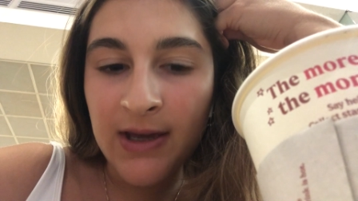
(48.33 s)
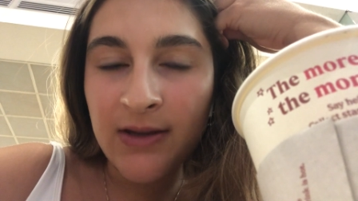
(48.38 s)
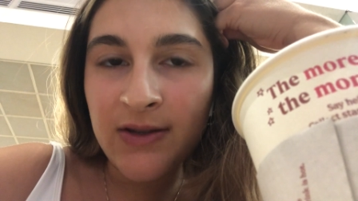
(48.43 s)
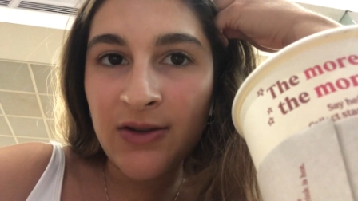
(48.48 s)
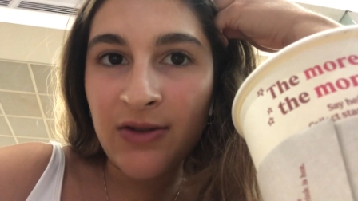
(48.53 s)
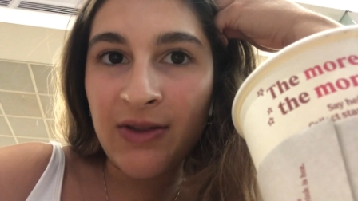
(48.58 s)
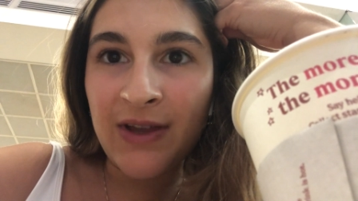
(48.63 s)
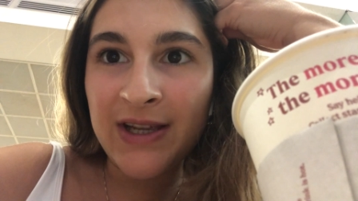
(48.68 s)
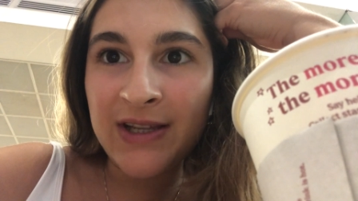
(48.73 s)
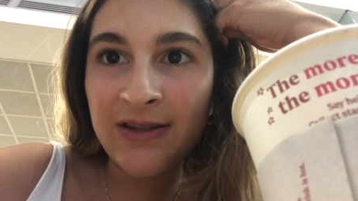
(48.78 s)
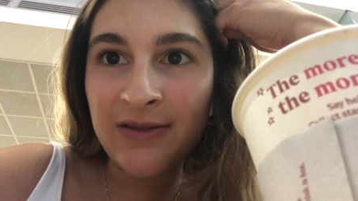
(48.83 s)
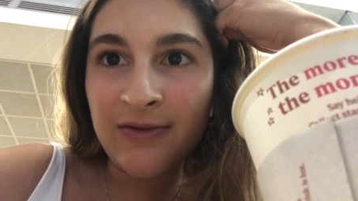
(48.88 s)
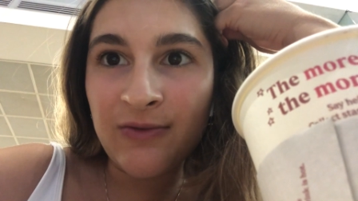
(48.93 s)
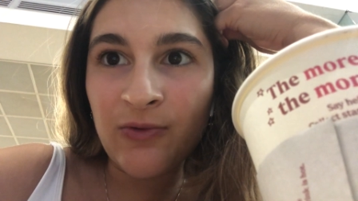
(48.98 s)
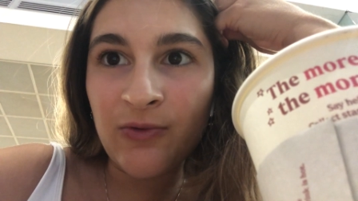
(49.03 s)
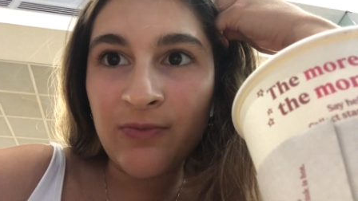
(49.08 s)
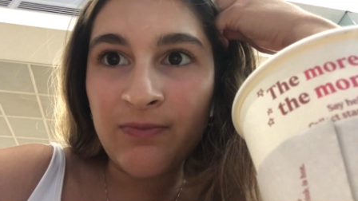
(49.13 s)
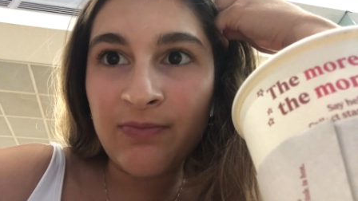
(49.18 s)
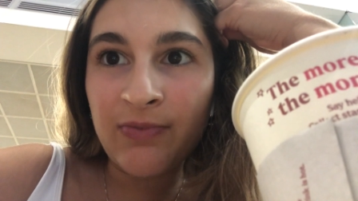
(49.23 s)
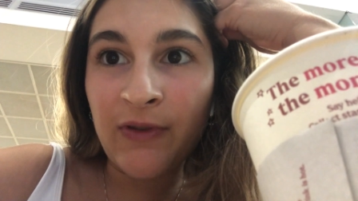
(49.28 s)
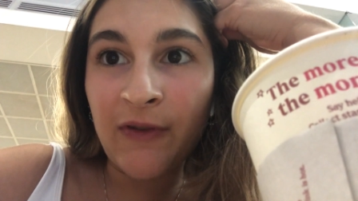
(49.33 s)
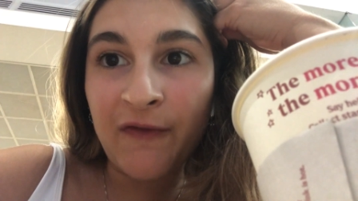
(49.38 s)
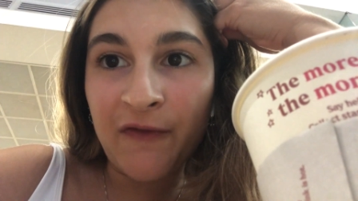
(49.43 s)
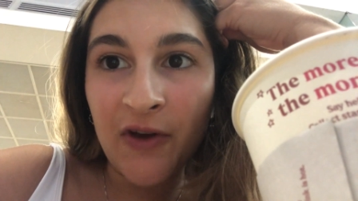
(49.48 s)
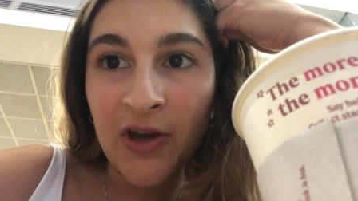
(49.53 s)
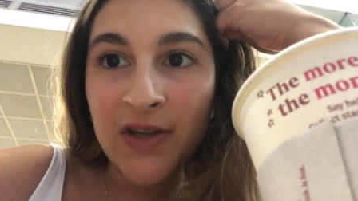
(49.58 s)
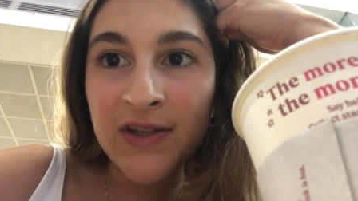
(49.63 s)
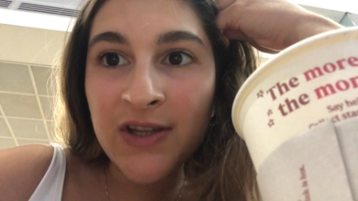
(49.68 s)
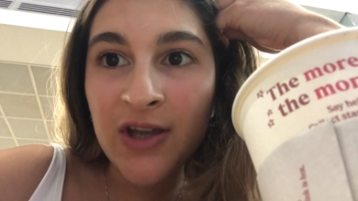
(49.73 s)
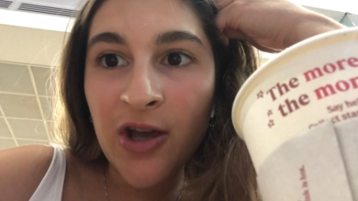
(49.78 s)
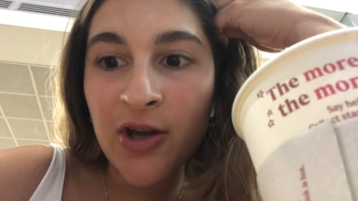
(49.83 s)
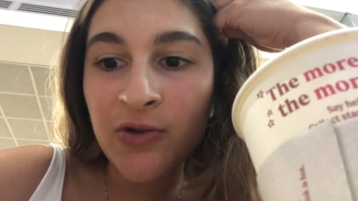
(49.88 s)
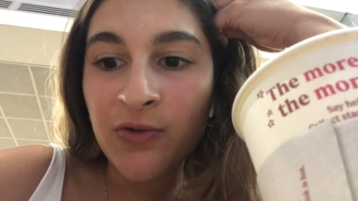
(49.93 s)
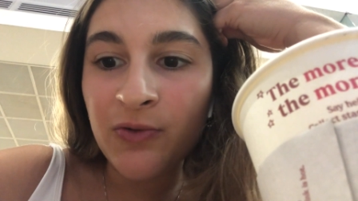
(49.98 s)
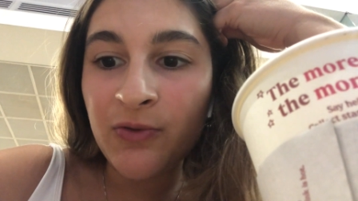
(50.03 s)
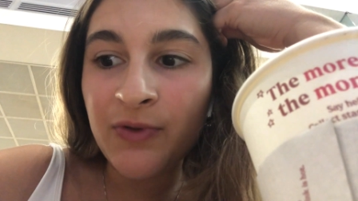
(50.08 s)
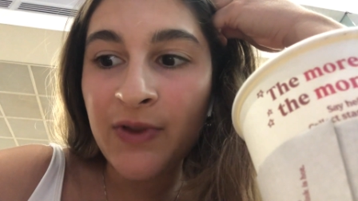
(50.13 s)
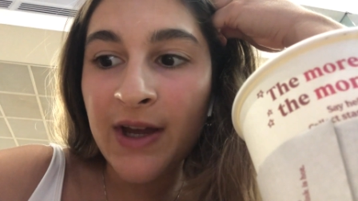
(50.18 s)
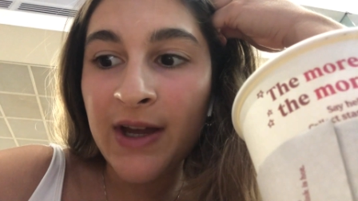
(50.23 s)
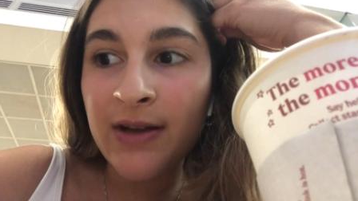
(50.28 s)
So that's the first
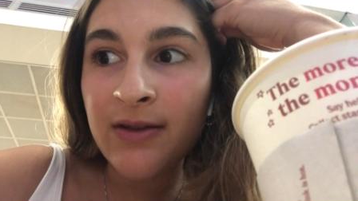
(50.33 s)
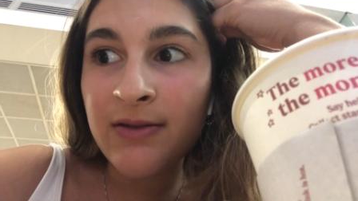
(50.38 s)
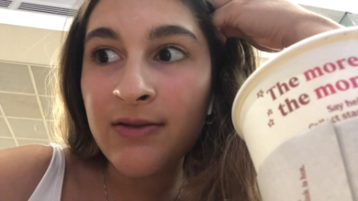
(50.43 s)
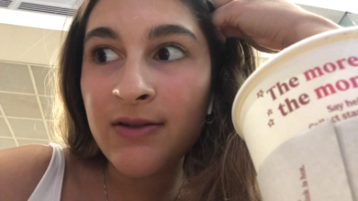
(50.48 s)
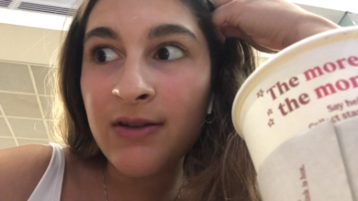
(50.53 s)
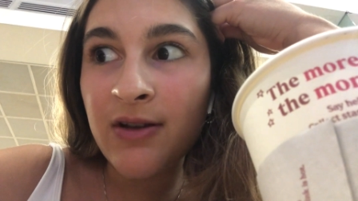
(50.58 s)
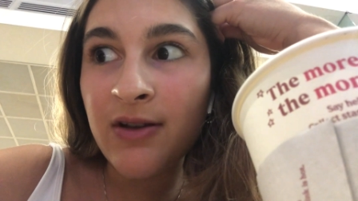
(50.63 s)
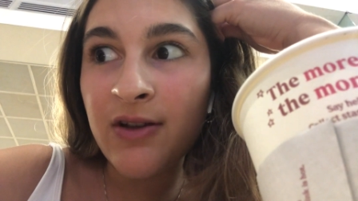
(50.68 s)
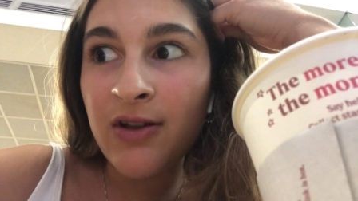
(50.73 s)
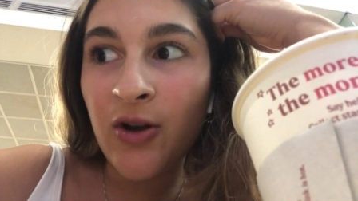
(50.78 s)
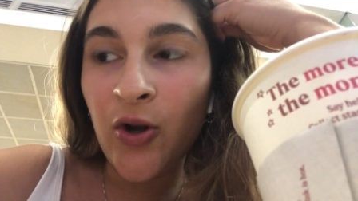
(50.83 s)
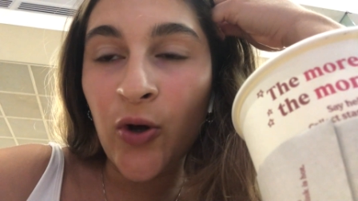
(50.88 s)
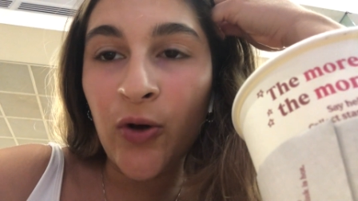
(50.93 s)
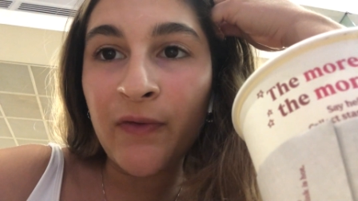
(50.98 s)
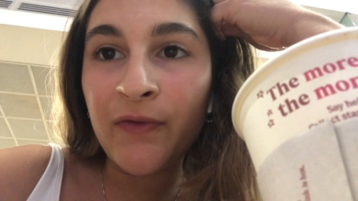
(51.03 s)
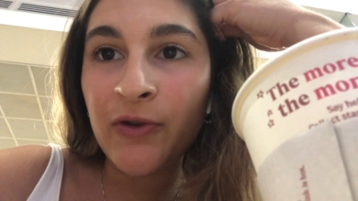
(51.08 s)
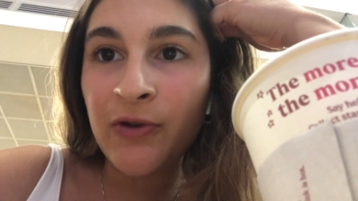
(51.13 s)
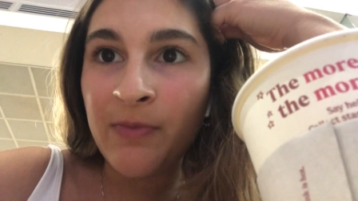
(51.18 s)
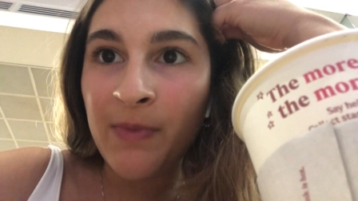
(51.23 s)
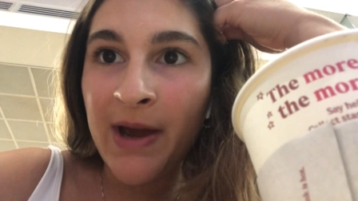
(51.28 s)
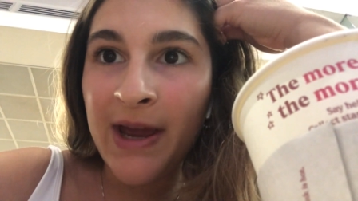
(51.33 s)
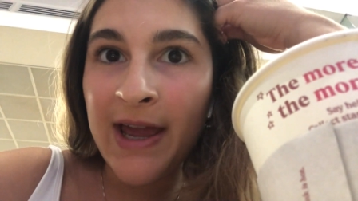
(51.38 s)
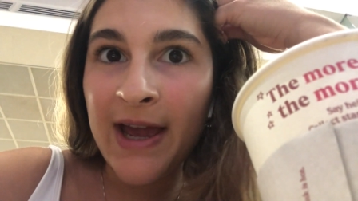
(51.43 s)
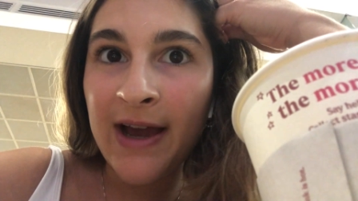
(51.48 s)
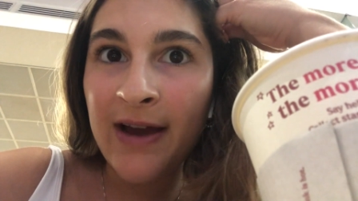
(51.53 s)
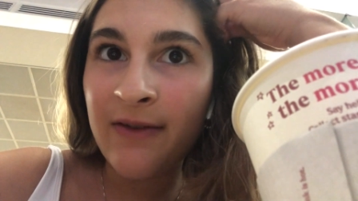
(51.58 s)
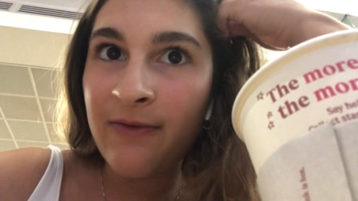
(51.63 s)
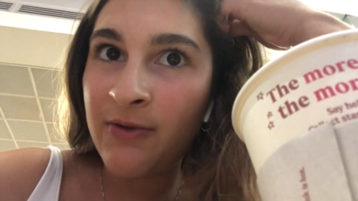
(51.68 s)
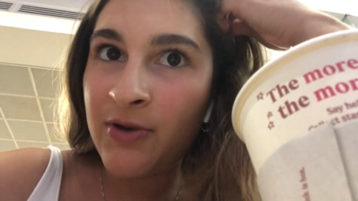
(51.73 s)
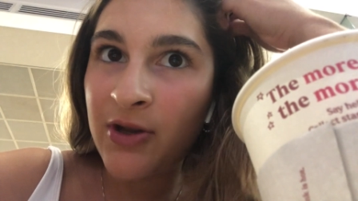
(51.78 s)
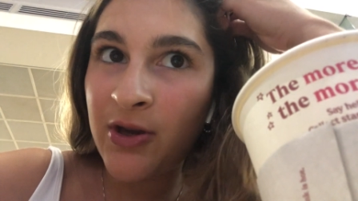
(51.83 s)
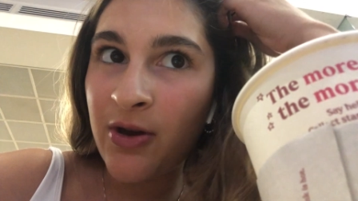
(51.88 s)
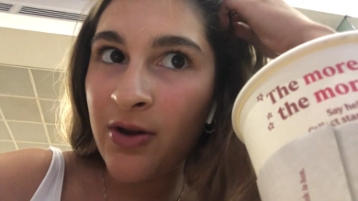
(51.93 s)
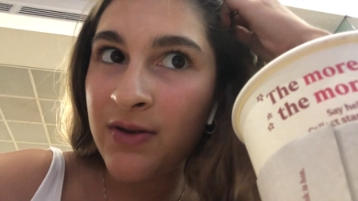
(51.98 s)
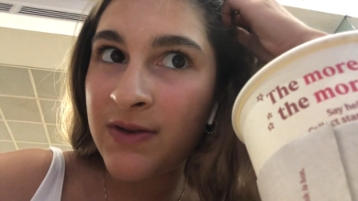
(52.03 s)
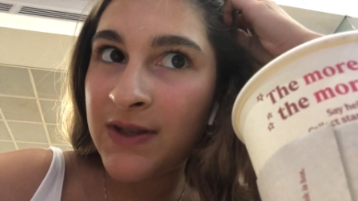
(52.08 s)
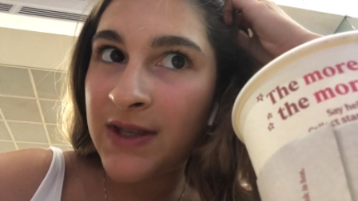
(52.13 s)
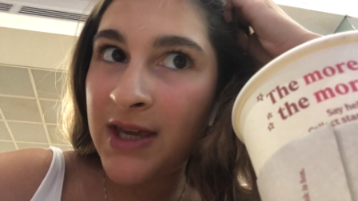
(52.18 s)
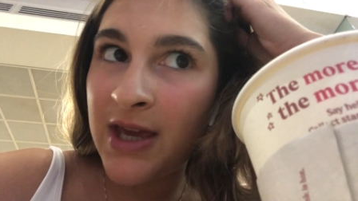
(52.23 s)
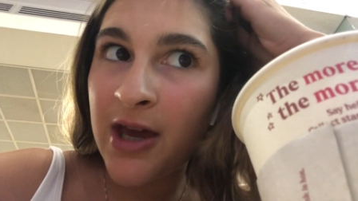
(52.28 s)
hurdle that a lot of you might have when you go
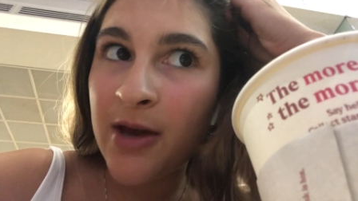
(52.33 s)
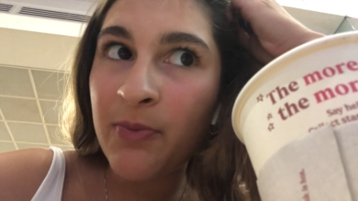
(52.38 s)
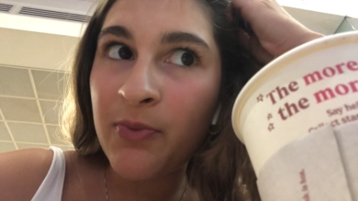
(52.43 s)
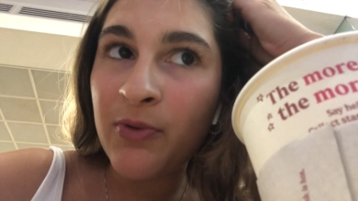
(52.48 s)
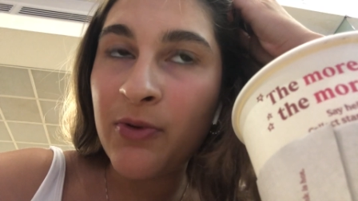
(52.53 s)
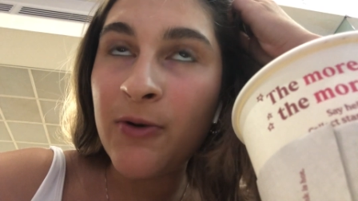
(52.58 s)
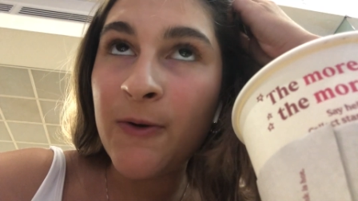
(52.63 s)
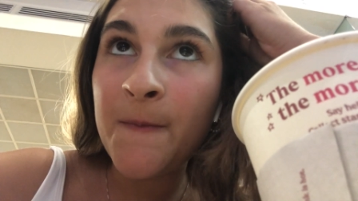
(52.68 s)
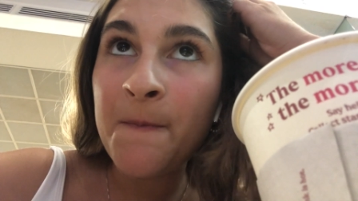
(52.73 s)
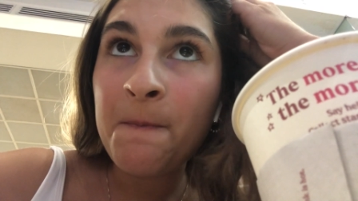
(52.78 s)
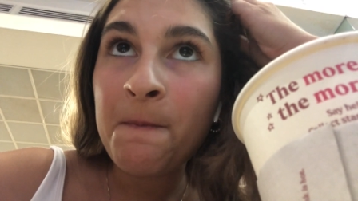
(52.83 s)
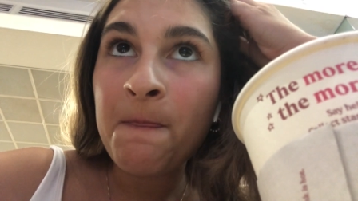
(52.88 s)
to the airport.